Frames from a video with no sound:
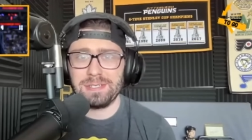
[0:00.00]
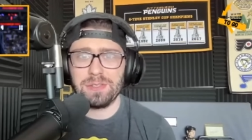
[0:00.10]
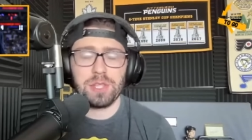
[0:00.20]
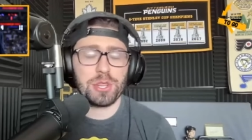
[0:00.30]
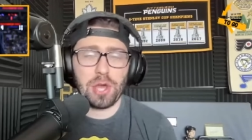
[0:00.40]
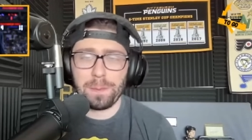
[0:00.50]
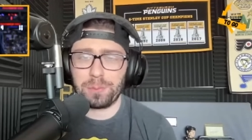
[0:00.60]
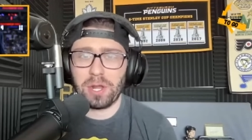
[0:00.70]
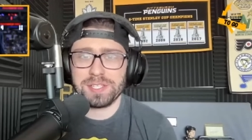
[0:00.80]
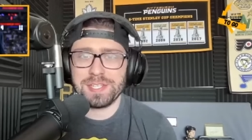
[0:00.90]
the thought
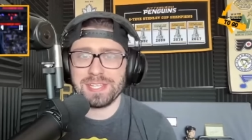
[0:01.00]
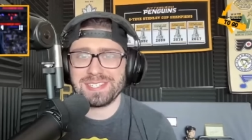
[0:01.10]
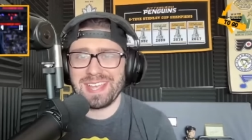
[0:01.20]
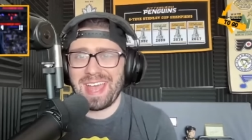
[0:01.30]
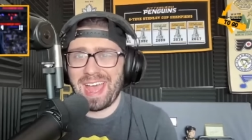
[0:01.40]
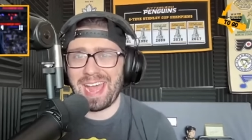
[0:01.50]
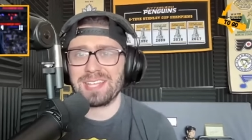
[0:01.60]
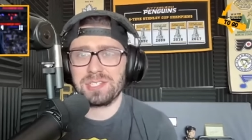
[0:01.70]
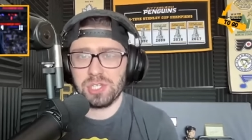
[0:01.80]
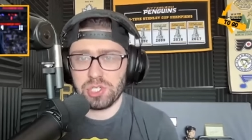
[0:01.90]
process
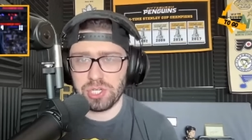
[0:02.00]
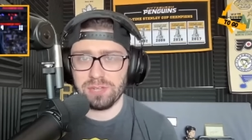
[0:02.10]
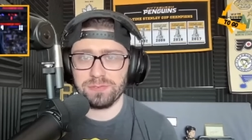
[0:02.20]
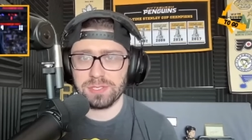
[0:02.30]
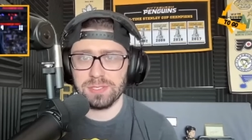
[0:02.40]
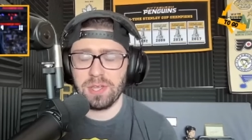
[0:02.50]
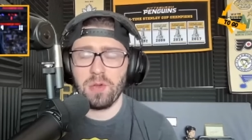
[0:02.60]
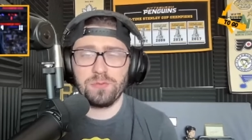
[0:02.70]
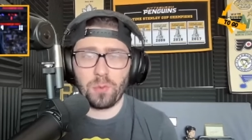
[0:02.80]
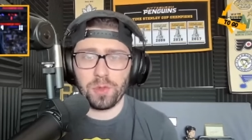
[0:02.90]
has to shift
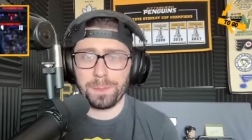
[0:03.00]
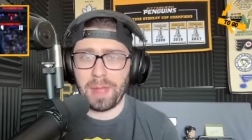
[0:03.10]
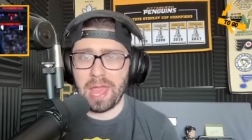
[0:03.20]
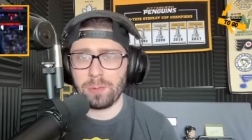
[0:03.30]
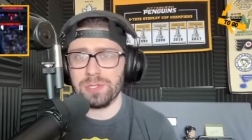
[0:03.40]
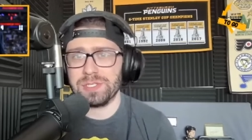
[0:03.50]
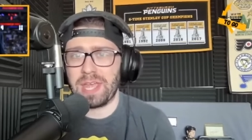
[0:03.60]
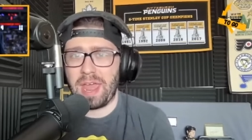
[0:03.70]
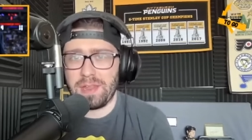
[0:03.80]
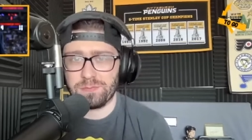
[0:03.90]
for the Penguins
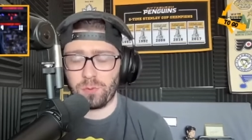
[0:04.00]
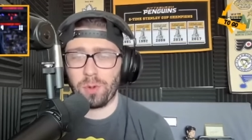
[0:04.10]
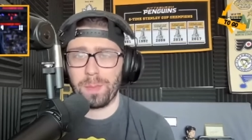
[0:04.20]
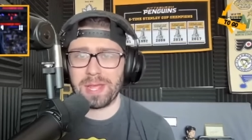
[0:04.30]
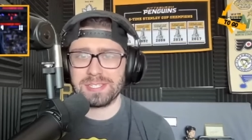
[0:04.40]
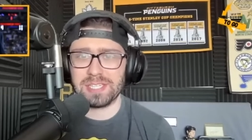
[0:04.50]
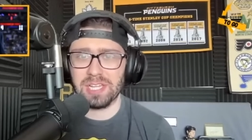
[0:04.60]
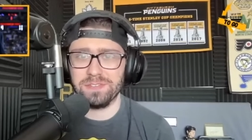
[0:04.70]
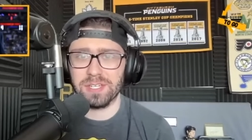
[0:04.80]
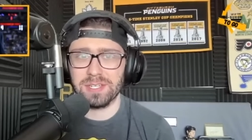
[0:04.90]
and for Mike
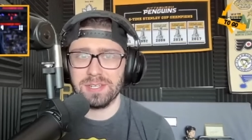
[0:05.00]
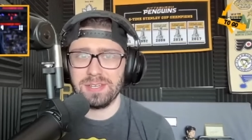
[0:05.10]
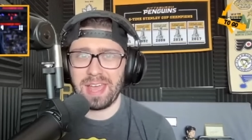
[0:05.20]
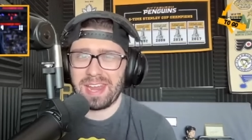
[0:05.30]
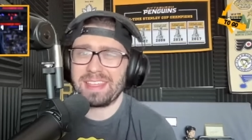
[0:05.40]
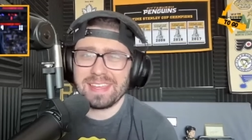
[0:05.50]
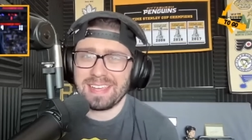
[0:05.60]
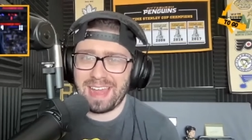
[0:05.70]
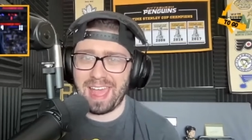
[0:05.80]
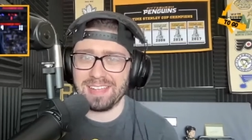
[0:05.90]
Sullivan. And I think
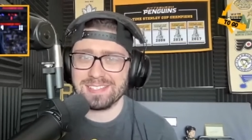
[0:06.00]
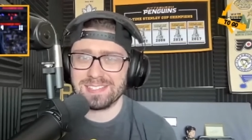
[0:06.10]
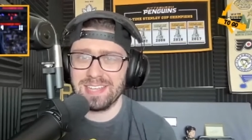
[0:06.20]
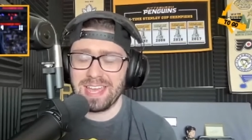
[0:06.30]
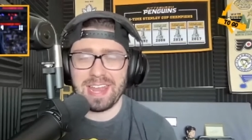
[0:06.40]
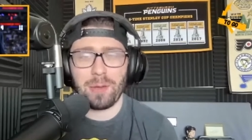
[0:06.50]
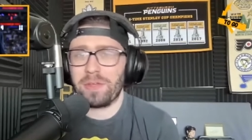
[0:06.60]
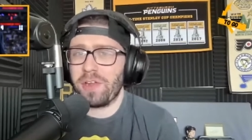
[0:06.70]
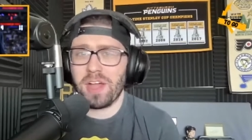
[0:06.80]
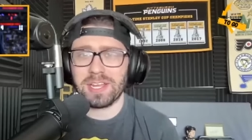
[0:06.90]
it has. Now,
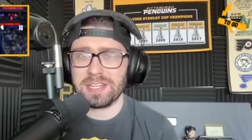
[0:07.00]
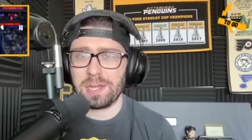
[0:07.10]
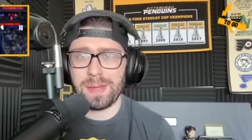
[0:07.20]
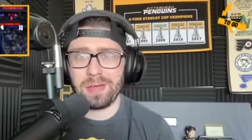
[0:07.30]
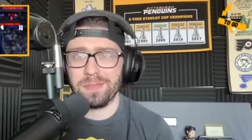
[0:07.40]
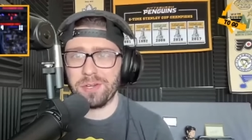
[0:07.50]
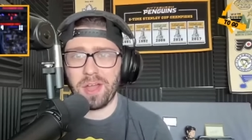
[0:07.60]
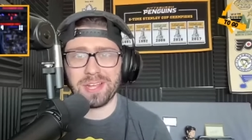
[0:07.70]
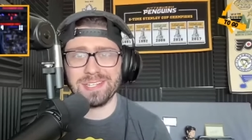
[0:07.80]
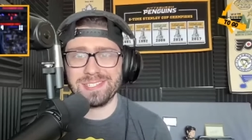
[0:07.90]
they're not going to come out and they're
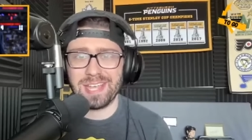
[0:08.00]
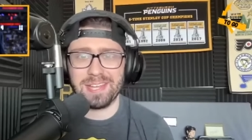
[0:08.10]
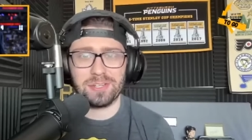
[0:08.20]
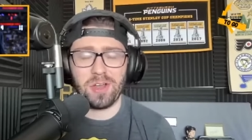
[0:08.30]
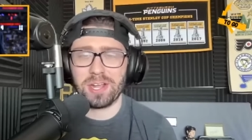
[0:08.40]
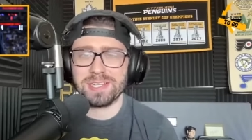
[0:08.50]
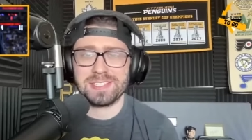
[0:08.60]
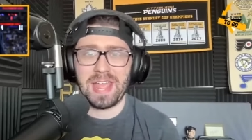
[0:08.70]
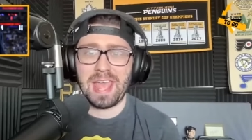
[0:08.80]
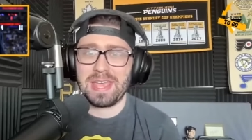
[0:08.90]
not going to say it. They're not going to
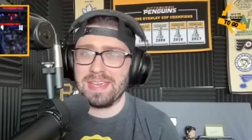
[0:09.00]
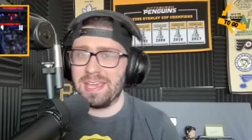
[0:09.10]
say, hey,